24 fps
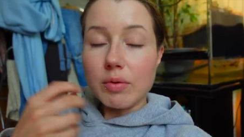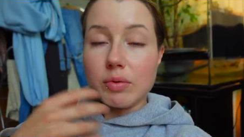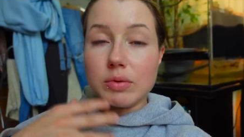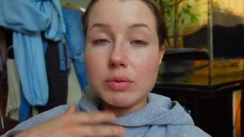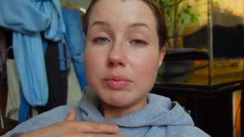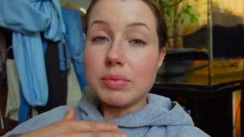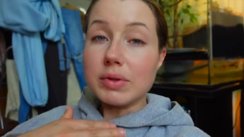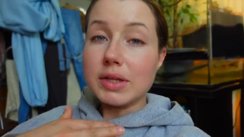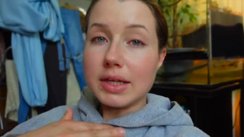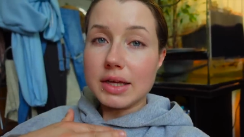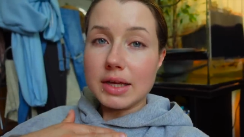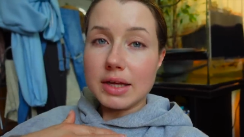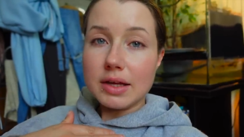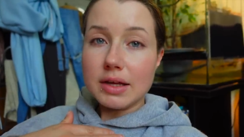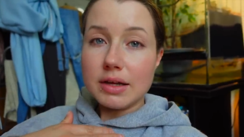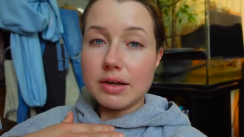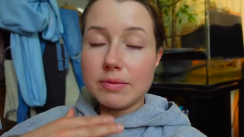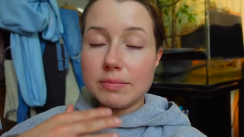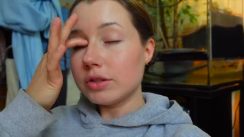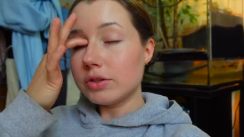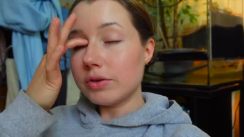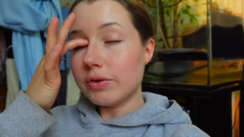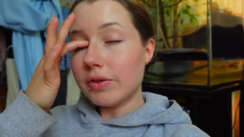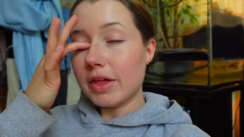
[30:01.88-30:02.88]
it would
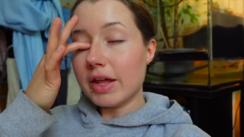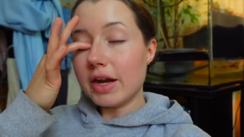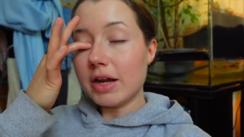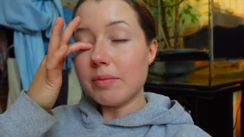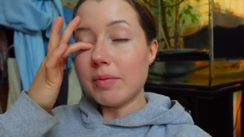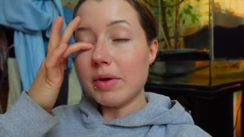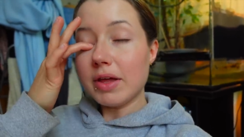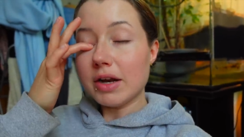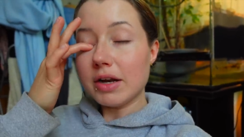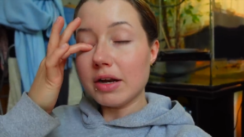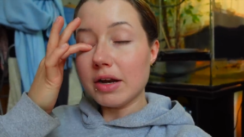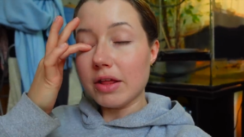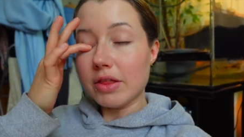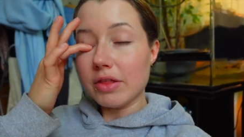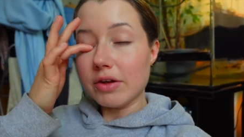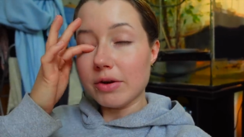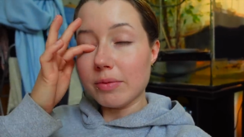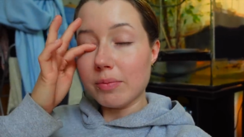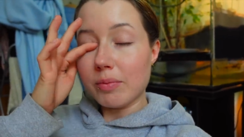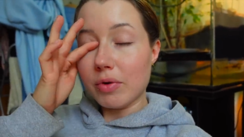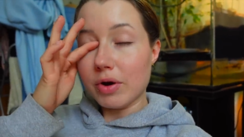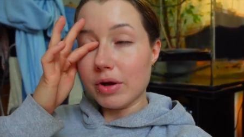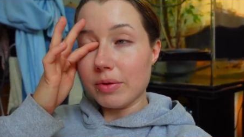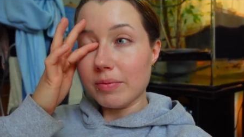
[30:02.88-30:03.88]
bleed so then i made another
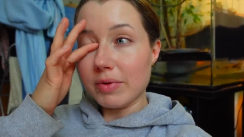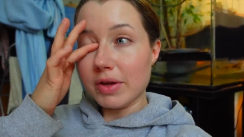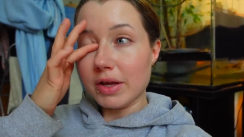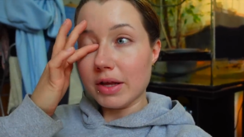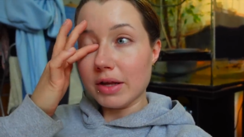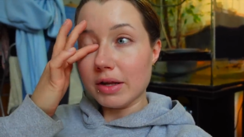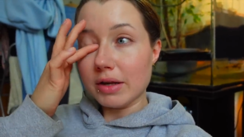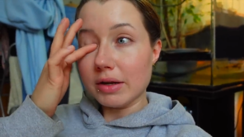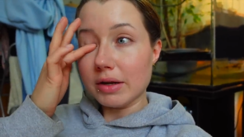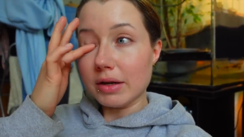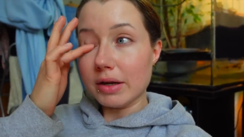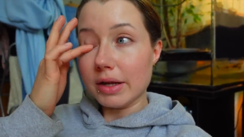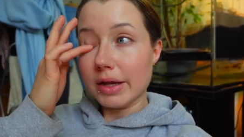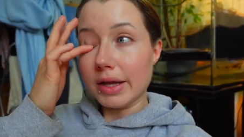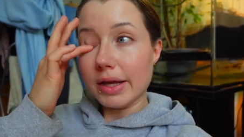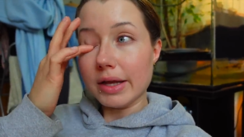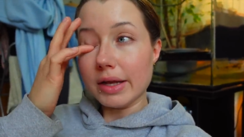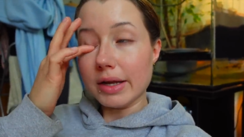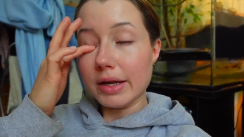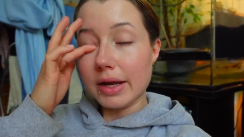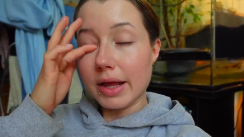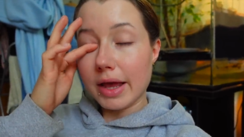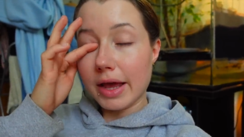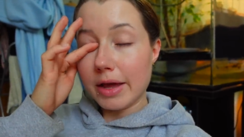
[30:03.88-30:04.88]
appointment
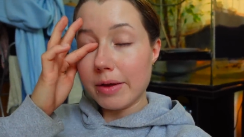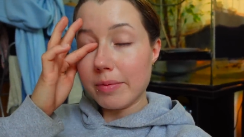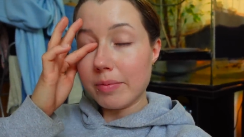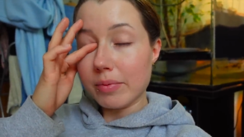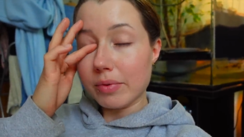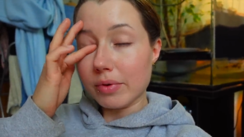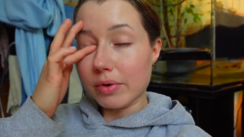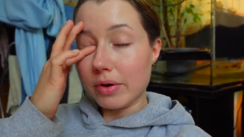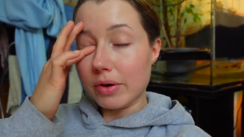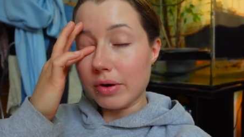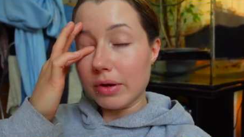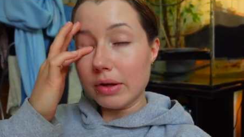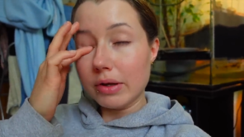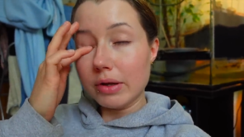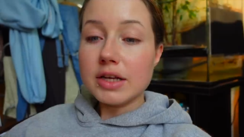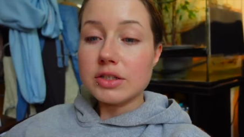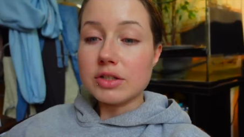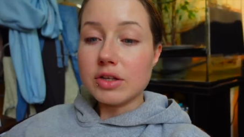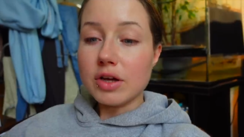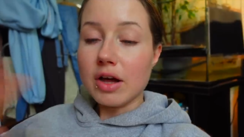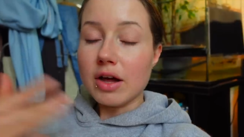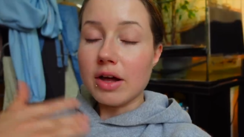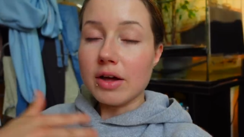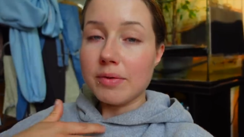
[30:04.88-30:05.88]
in april i
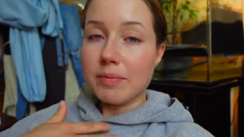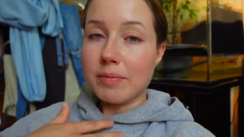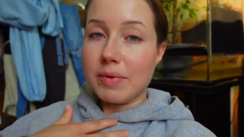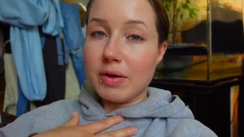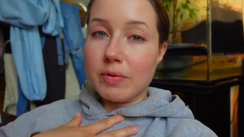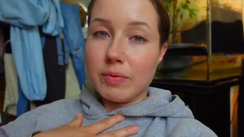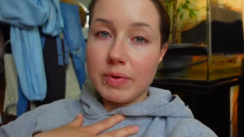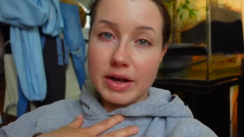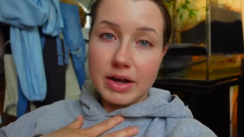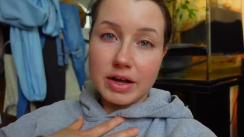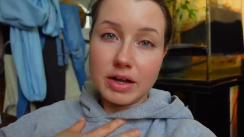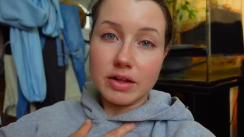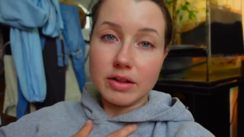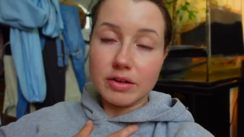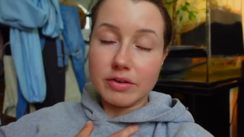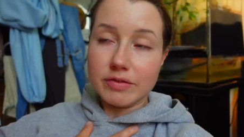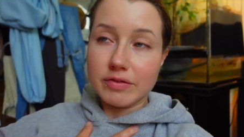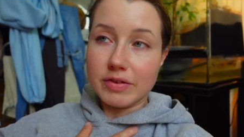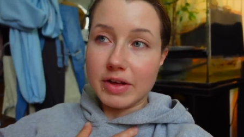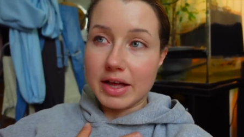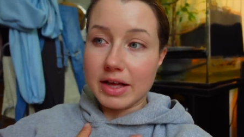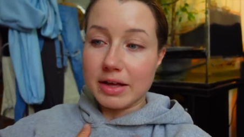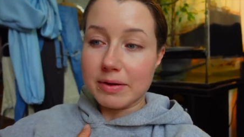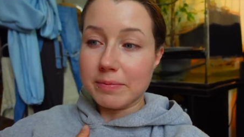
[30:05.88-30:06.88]
saw my regular
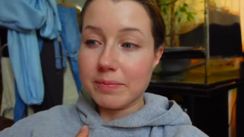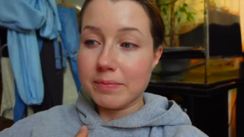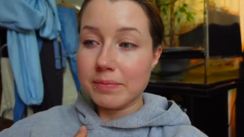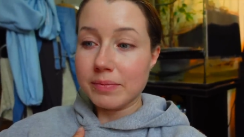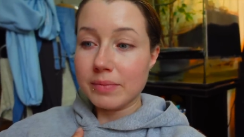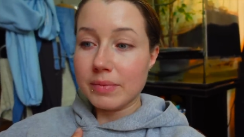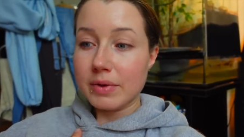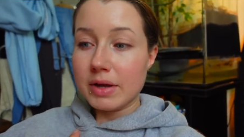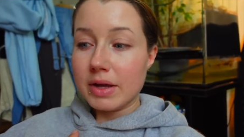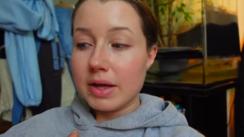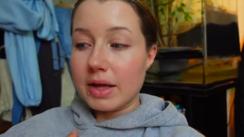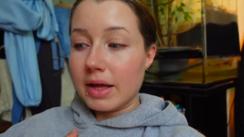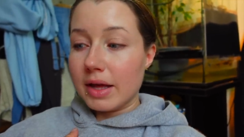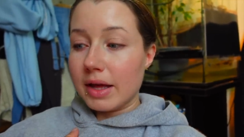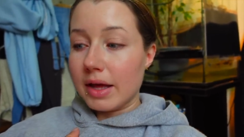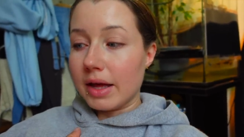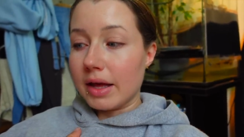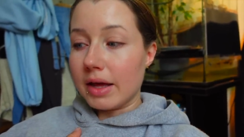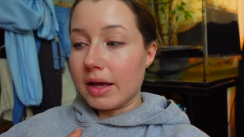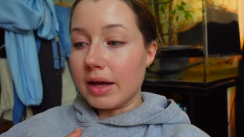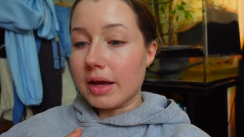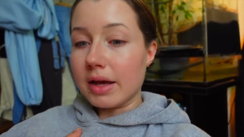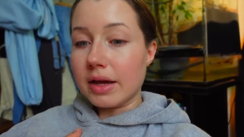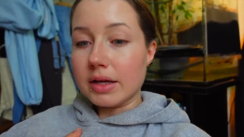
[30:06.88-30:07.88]
vet
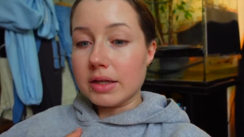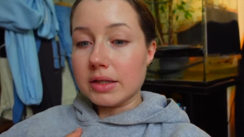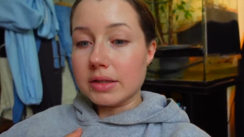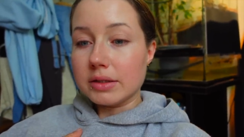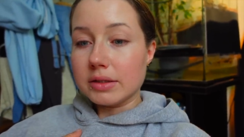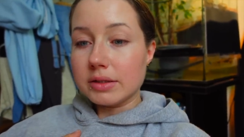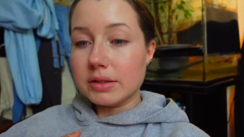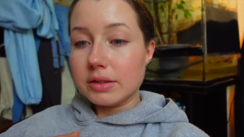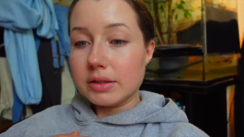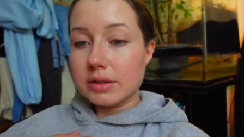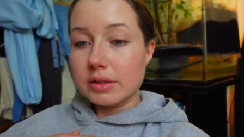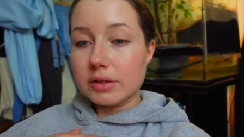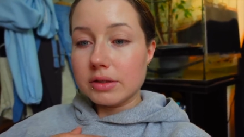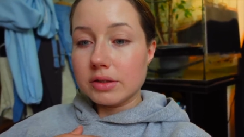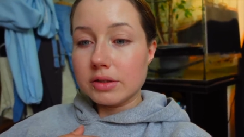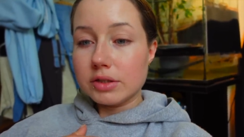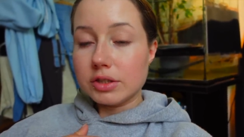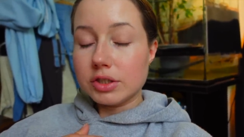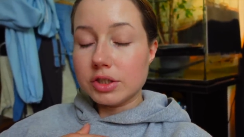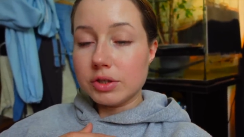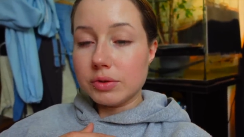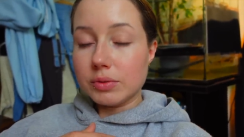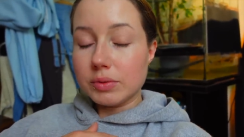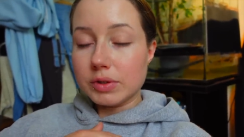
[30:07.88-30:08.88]
and
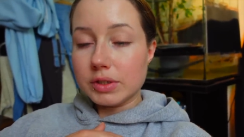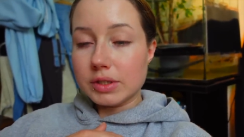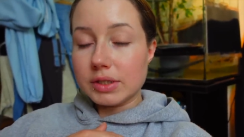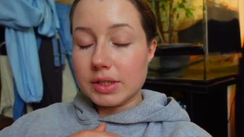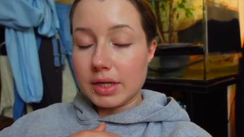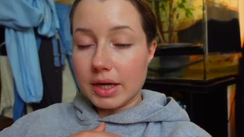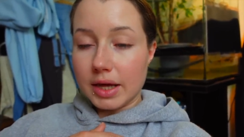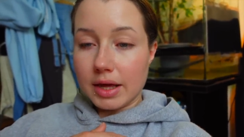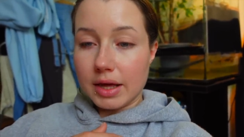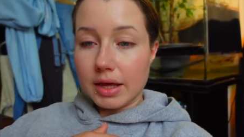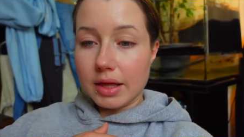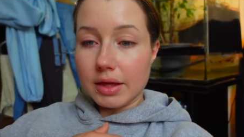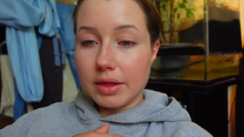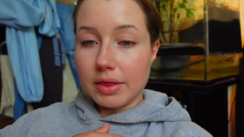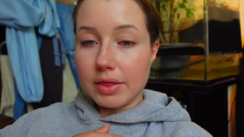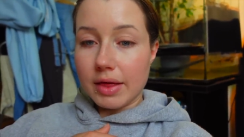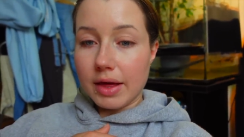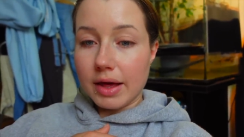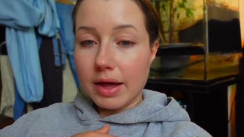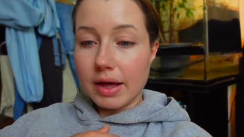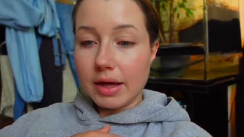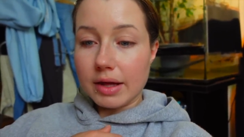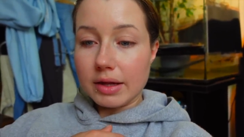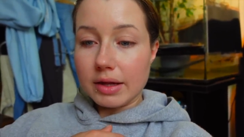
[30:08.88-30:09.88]
she was saying
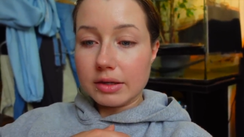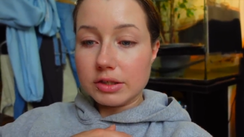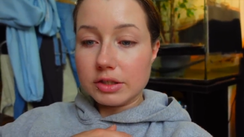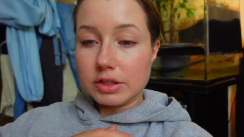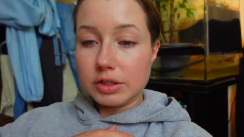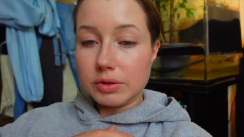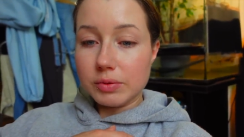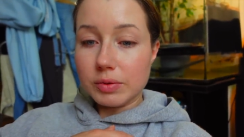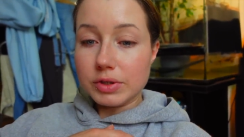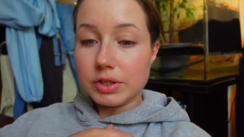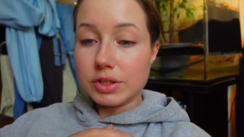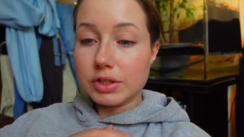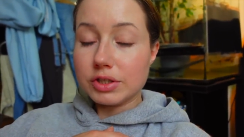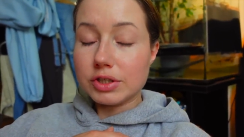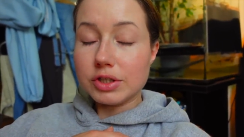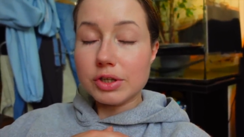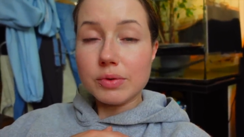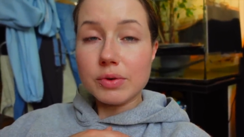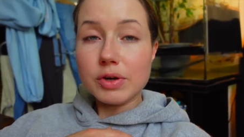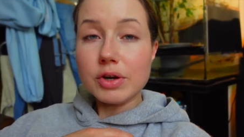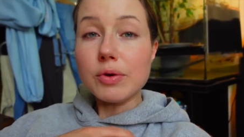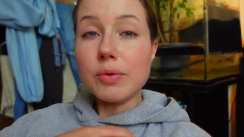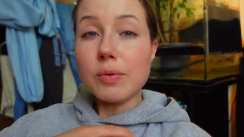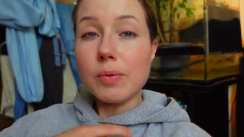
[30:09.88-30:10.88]
that she wasn't sure
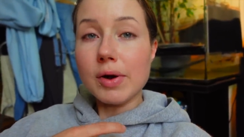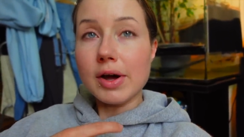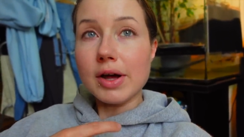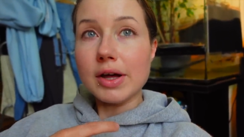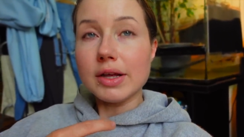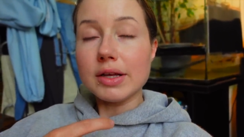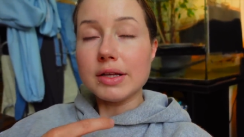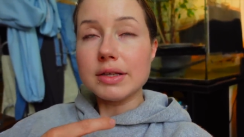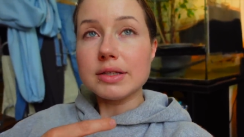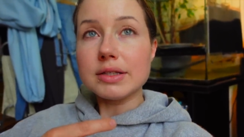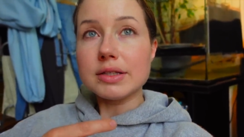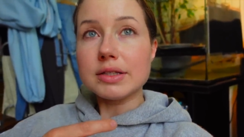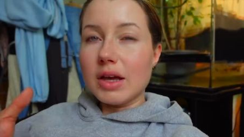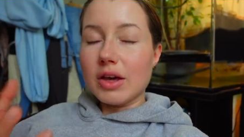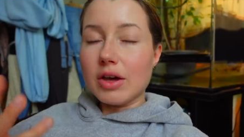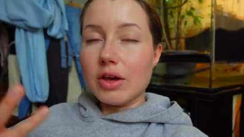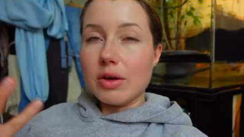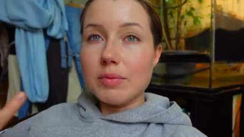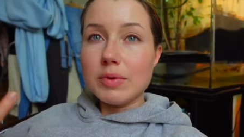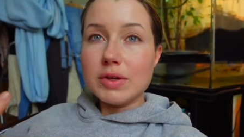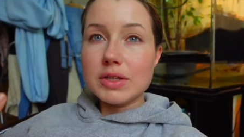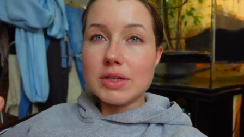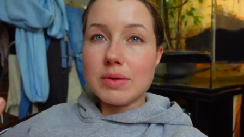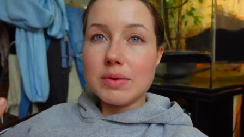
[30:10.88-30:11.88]
what it was it could
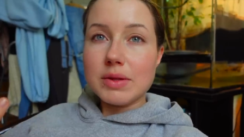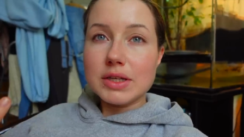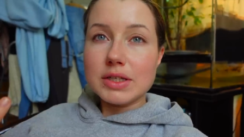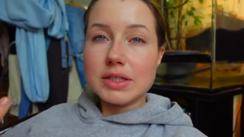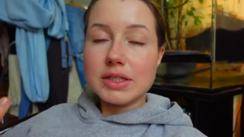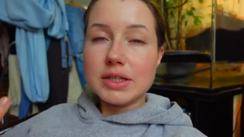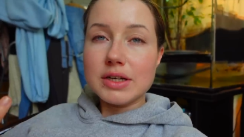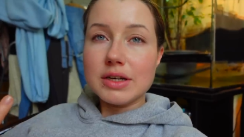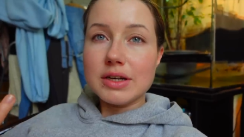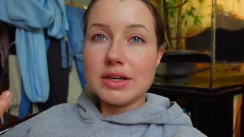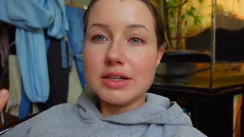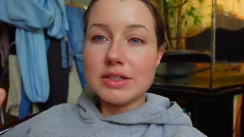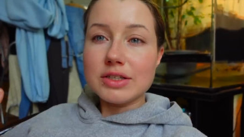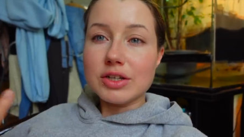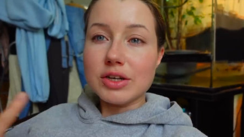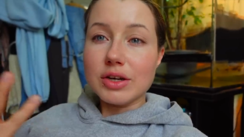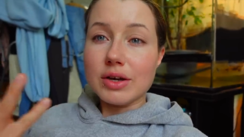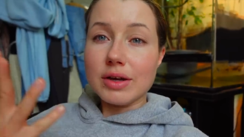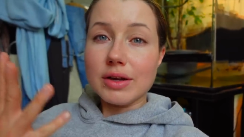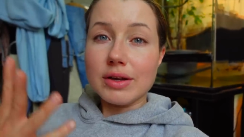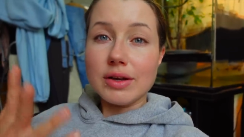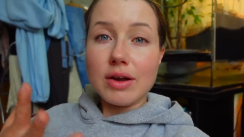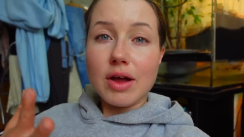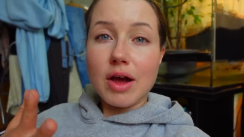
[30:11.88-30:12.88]
be something serious it
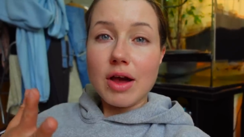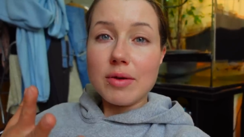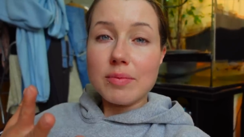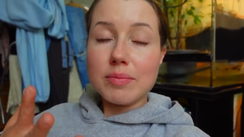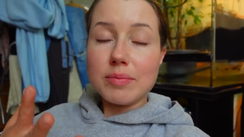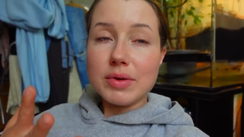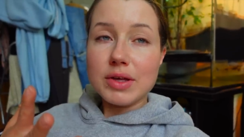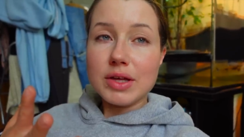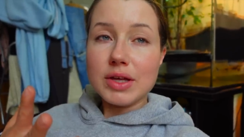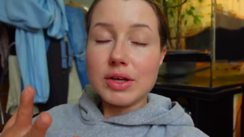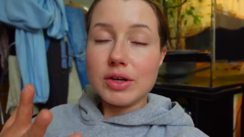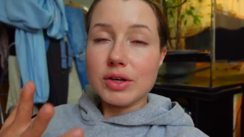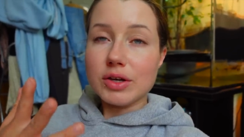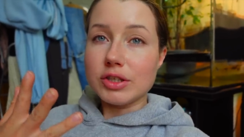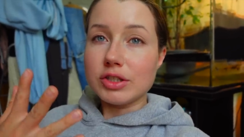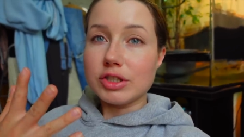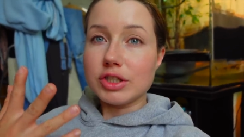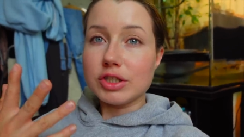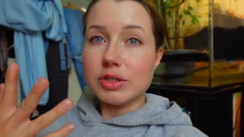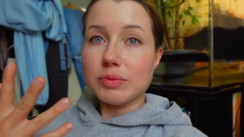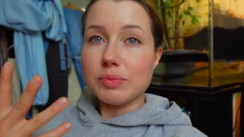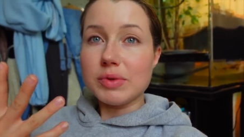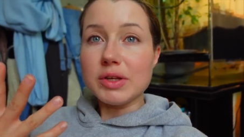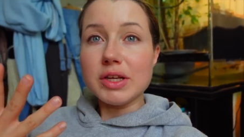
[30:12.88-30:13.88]
could not be it could
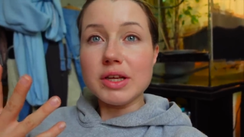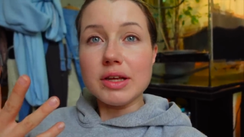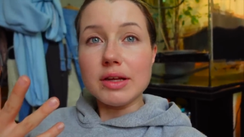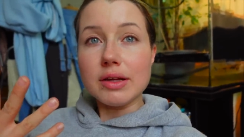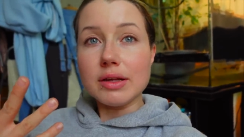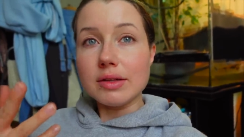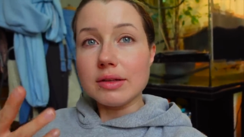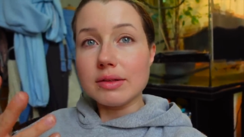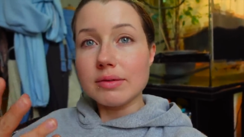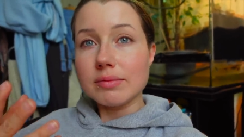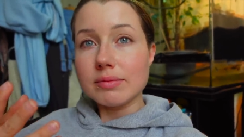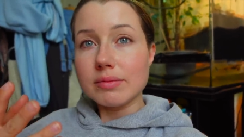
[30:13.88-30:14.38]
just be